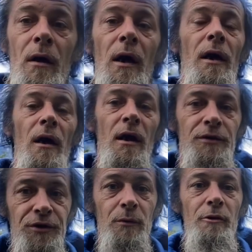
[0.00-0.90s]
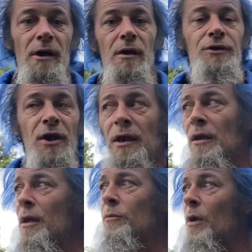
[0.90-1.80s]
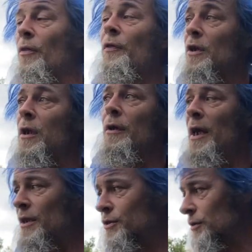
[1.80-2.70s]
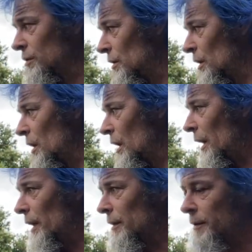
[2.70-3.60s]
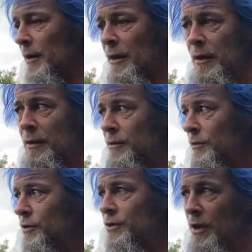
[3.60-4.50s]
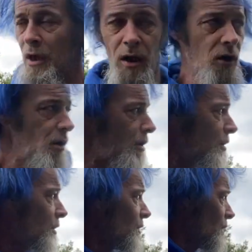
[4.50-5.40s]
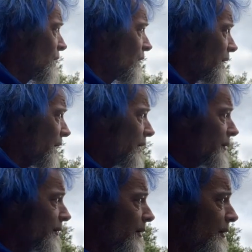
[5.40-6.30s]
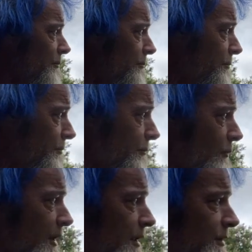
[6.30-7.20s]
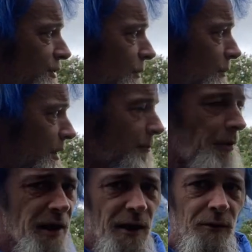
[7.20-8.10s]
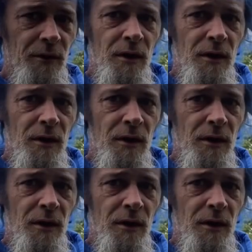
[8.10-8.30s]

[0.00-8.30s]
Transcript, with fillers: Hey guys, so we're at our second, lo well, third location, and uh, just a, a, lock, and um, we're going to see what we can pull out.